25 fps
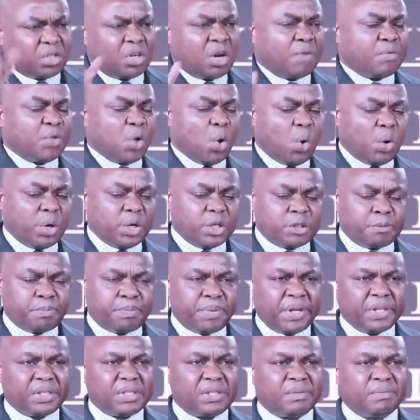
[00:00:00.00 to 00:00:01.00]
of the Holy
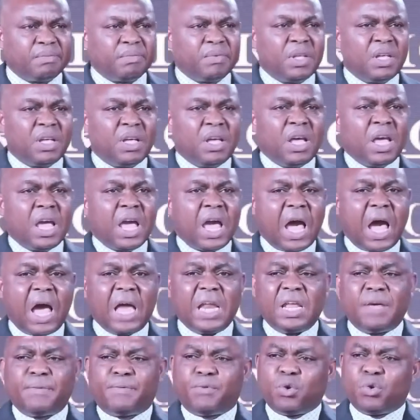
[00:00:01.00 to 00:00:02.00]
Spirit. And
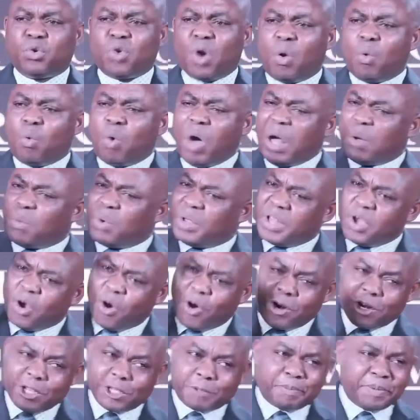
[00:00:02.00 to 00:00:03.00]
if you don't walk with the
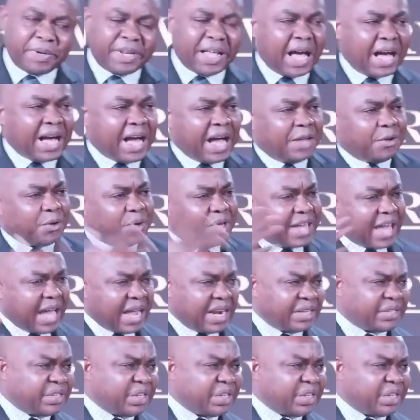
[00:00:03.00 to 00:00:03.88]
Holy Spirit, how can you get this